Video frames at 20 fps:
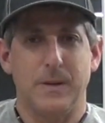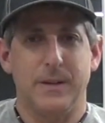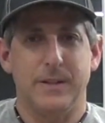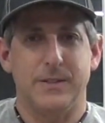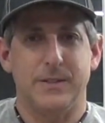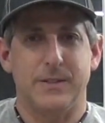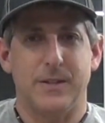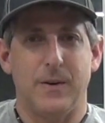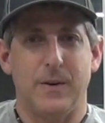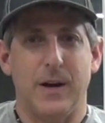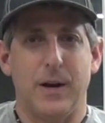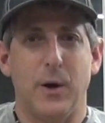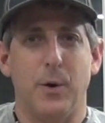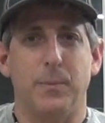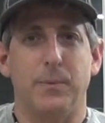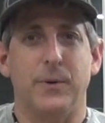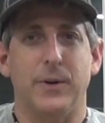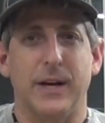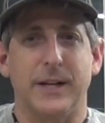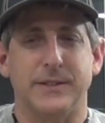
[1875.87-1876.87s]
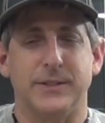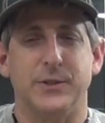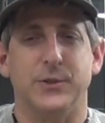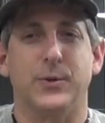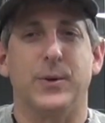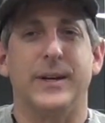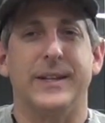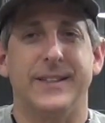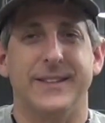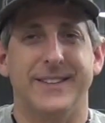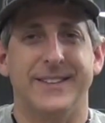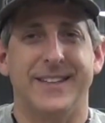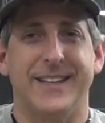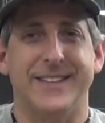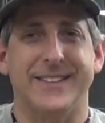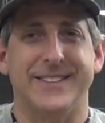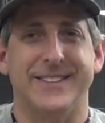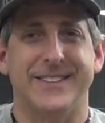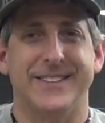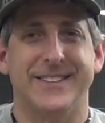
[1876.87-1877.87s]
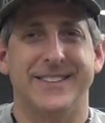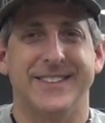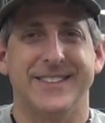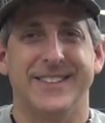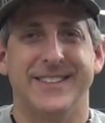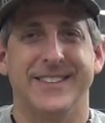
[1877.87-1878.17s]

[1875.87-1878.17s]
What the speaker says: so I hope you guys enjoy. Thanks.